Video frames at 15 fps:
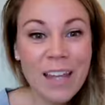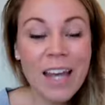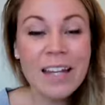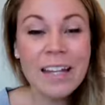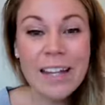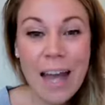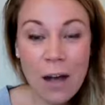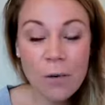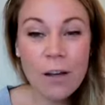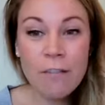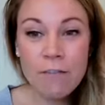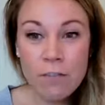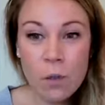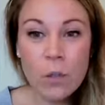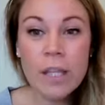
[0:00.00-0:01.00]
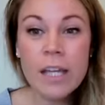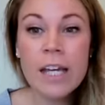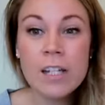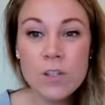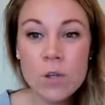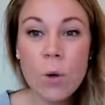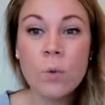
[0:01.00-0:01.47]
And now I fully
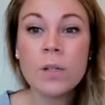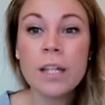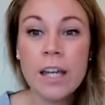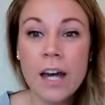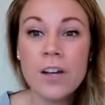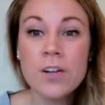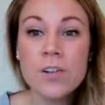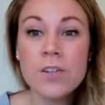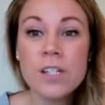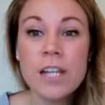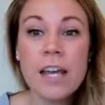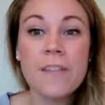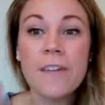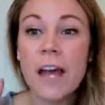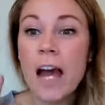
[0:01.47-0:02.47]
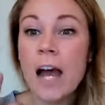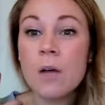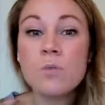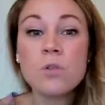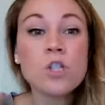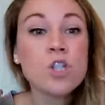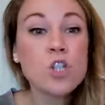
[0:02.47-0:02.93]
and totally understand that I
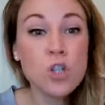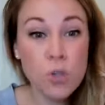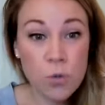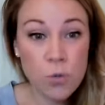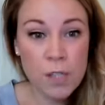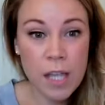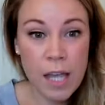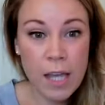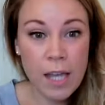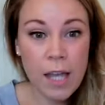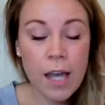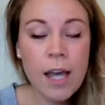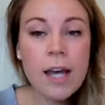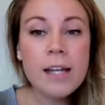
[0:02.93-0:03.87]
was choosing